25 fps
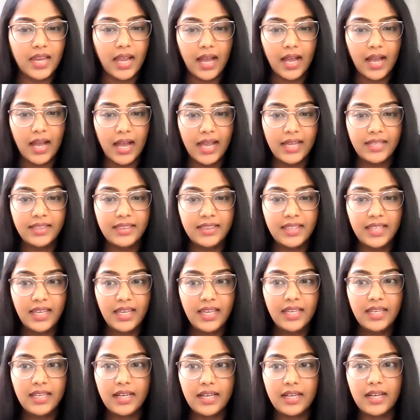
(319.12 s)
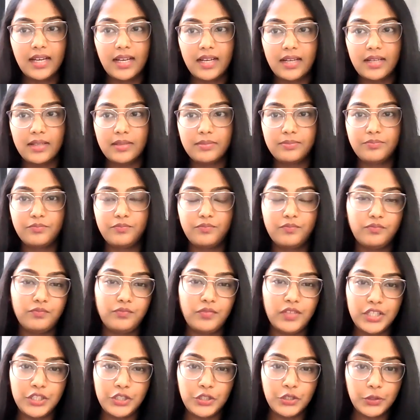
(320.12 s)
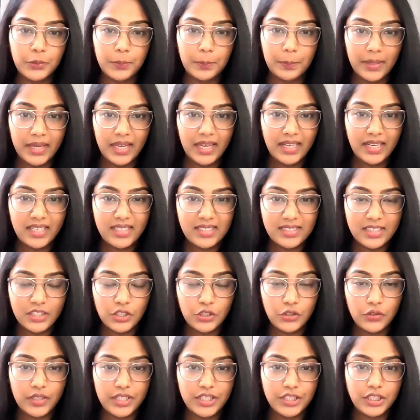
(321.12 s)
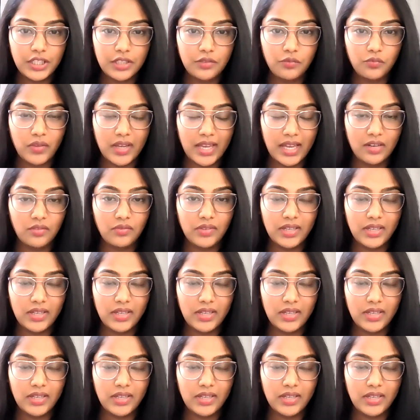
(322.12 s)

I think we should be in a situation where